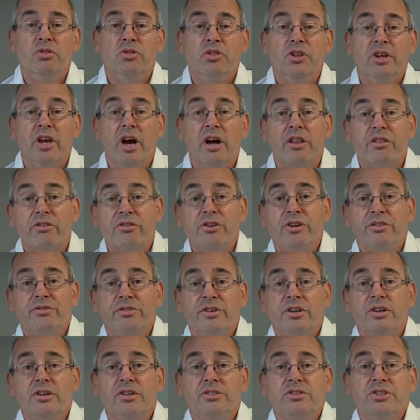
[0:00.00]
The other
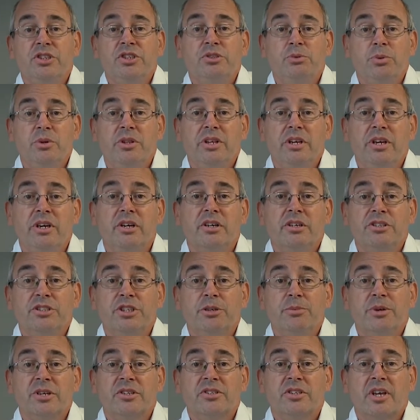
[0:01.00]
advantage with the
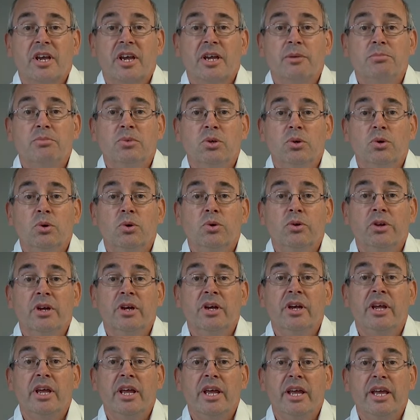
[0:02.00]
ERTMS
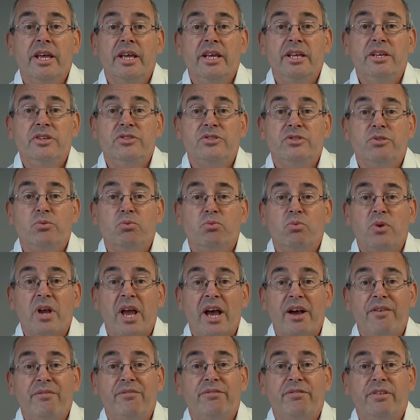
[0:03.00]
camcorder is we
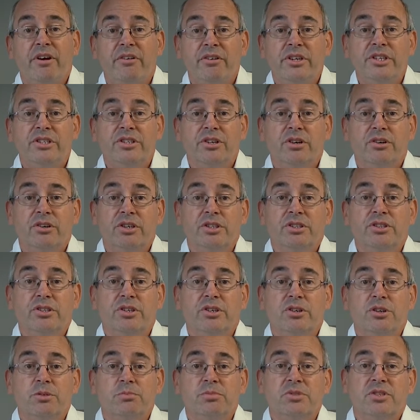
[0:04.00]
have very tight
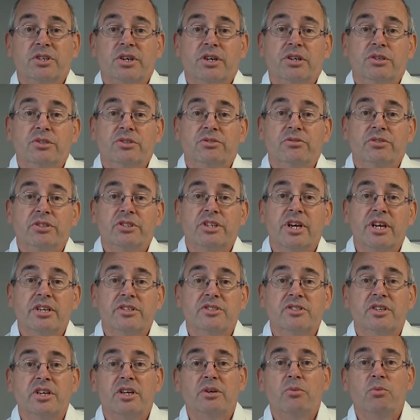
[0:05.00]
timescales for
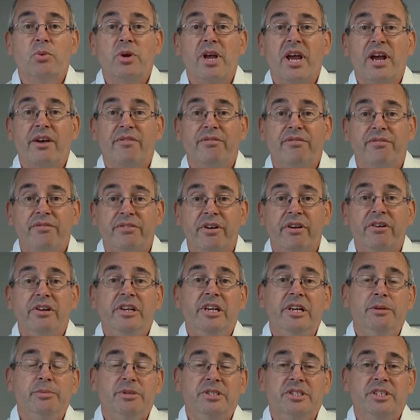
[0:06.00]
testing. We have
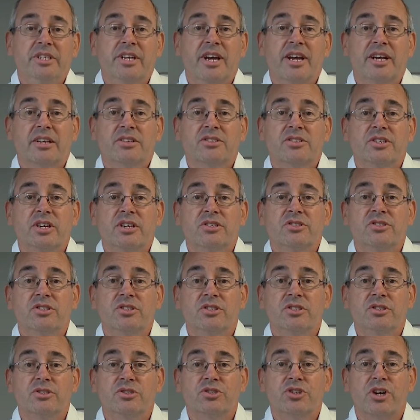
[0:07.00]
very limited access
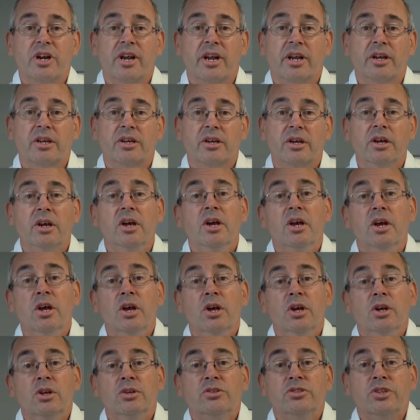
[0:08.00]
to the track.
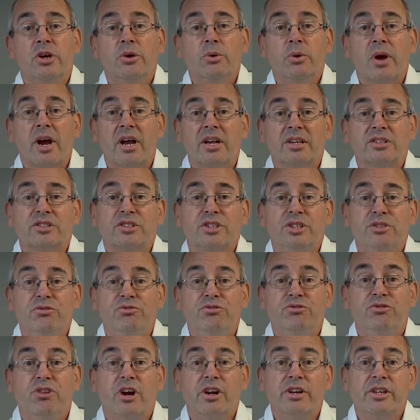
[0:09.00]
So actually
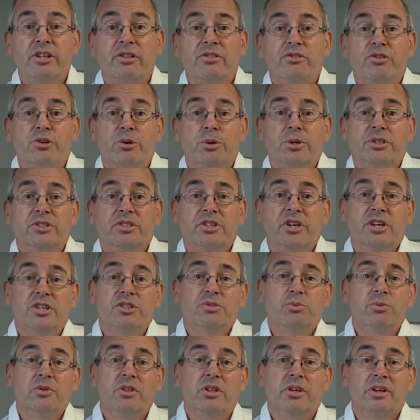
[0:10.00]
running through a
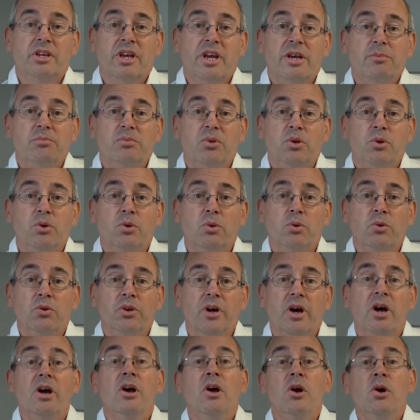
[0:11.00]
test with the
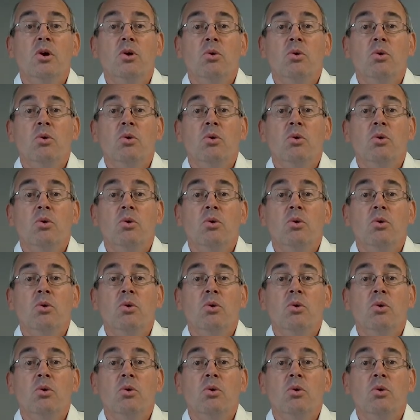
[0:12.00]
camcorder